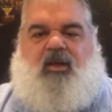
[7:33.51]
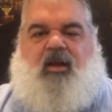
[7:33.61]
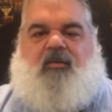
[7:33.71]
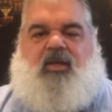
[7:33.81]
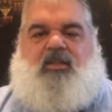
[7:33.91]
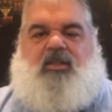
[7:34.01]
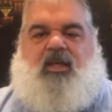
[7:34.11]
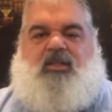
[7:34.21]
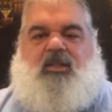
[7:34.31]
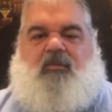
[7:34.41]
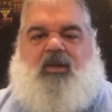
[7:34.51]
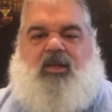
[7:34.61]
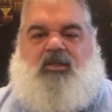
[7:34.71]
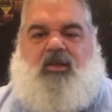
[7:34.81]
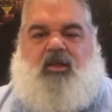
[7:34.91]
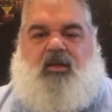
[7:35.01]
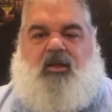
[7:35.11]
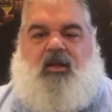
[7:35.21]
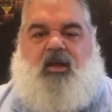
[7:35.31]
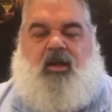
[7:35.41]
Everything's diced up nicely.
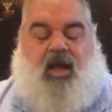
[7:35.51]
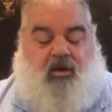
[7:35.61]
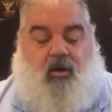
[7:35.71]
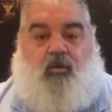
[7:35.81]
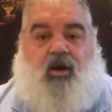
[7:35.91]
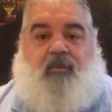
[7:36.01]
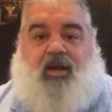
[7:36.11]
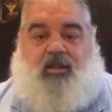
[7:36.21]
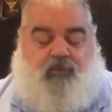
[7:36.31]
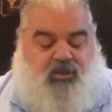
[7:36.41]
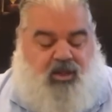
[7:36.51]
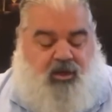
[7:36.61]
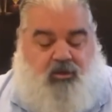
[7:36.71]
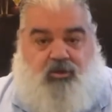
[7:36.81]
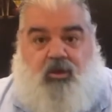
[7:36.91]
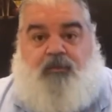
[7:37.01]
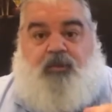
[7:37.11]
Now, a word about the potatoes.